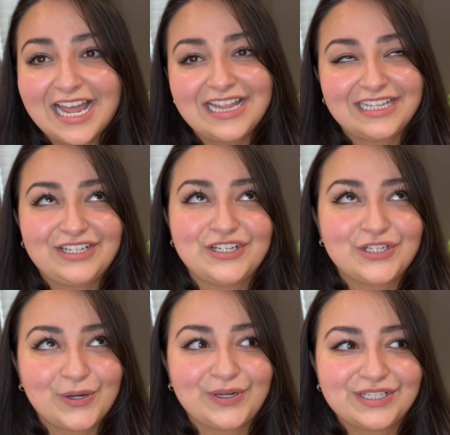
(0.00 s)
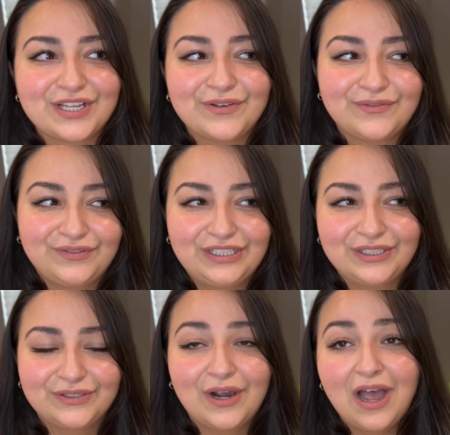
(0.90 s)
And then he showed us a
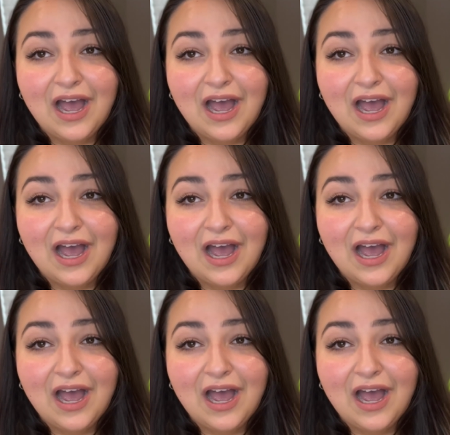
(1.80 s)
few